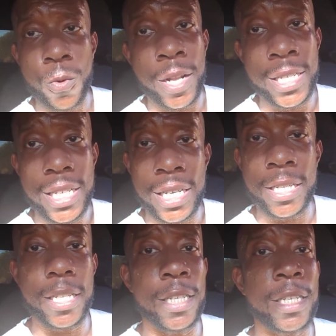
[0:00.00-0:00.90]
let's get
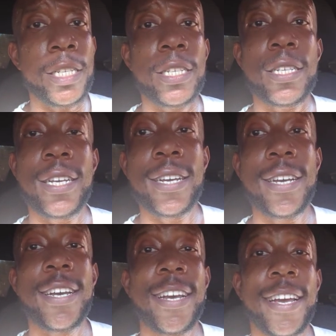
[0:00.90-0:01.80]
into this,
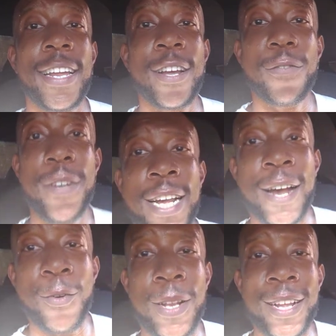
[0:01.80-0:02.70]
and hopefully
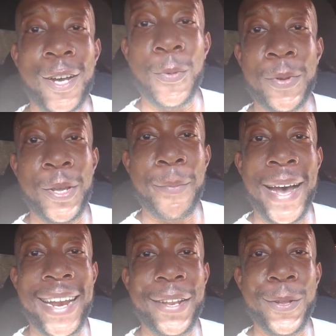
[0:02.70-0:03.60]
I will uh, open your
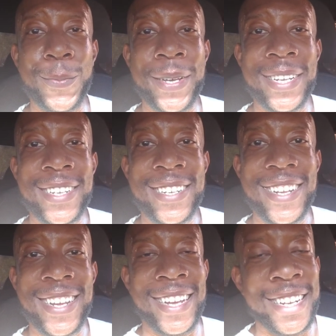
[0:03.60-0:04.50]
mind a little bit,
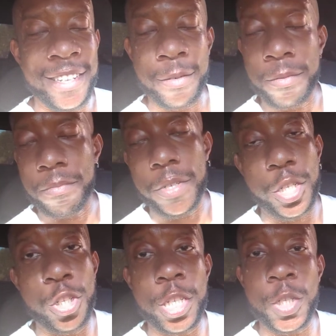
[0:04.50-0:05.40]
and
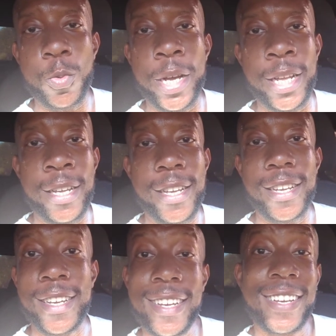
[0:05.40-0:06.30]
excuse the sweating.
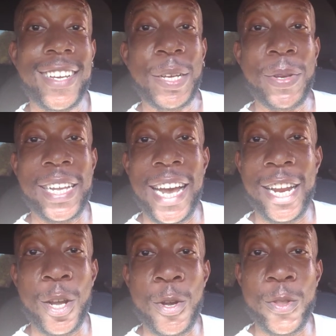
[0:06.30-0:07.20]
Been
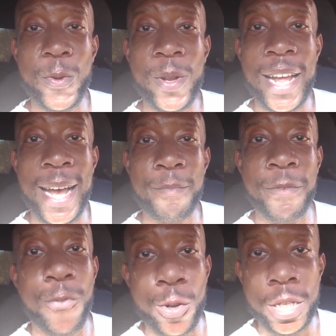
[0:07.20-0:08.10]
kind of going through a lot
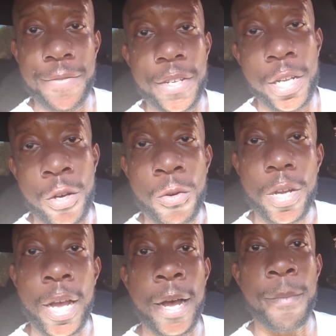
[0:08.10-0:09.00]
before this video,
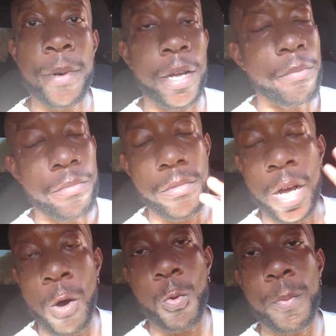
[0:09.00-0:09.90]
uh, but
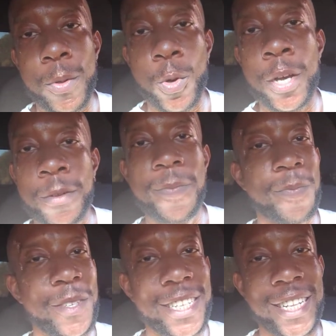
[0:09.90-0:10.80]
all will be well.
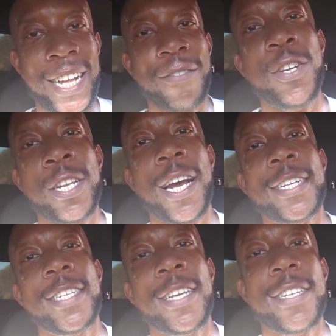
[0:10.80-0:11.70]
Still have good
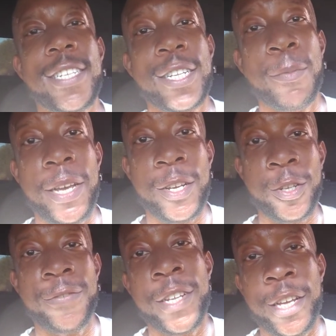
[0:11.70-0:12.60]
content, still make
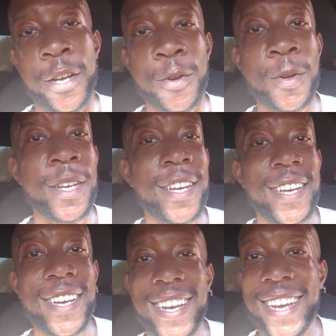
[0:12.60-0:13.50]
good video,
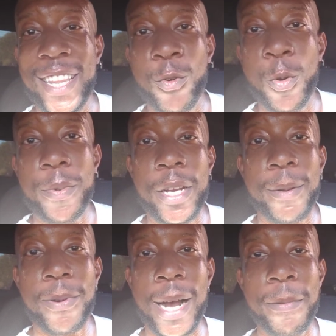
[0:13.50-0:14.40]
and there won't be
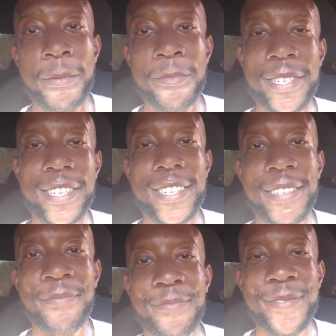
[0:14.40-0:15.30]
any problems.
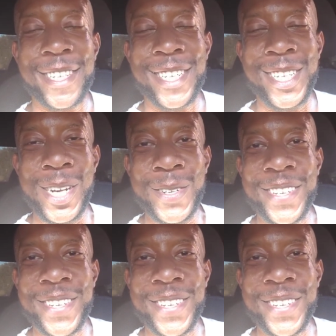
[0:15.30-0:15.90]
So